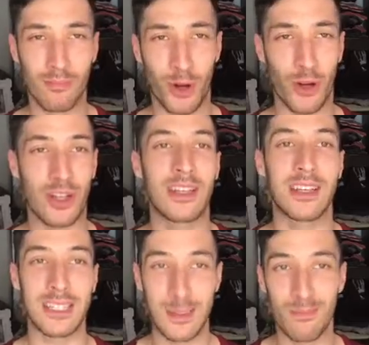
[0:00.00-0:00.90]

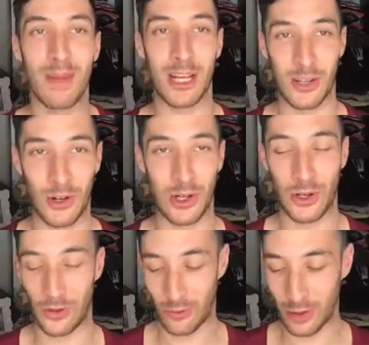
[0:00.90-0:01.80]
burgundy is my
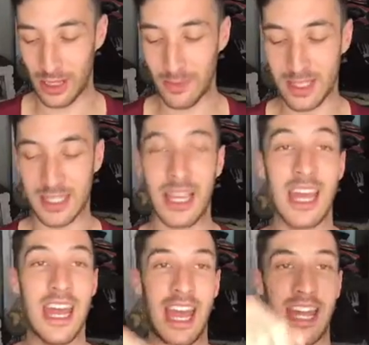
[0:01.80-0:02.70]
color for lips
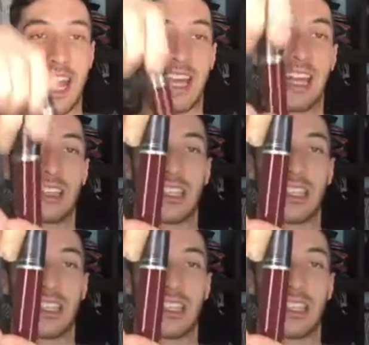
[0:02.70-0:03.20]
and I got